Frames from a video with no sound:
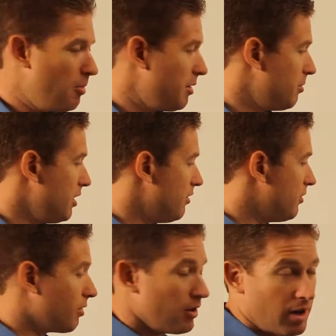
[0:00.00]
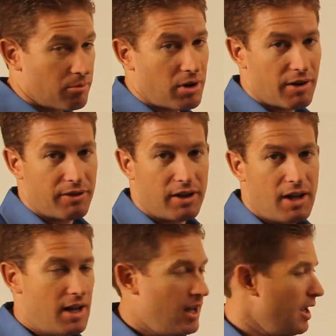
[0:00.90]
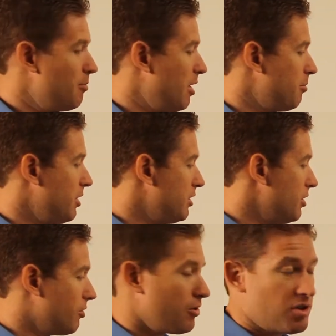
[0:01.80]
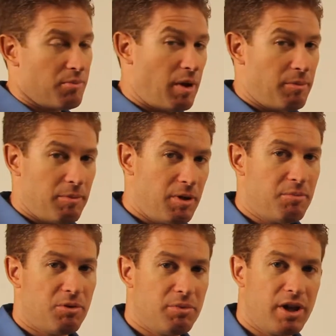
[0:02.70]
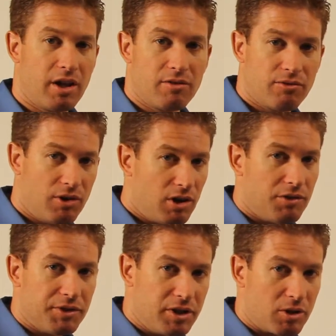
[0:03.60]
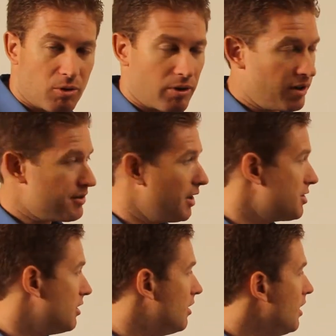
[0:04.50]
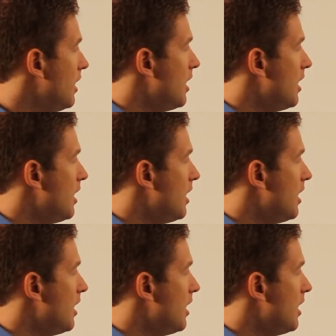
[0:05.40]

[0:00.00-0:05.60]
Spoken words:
It might be, if you're a nonprofit, it might be donors, it might be people being involved in your organization.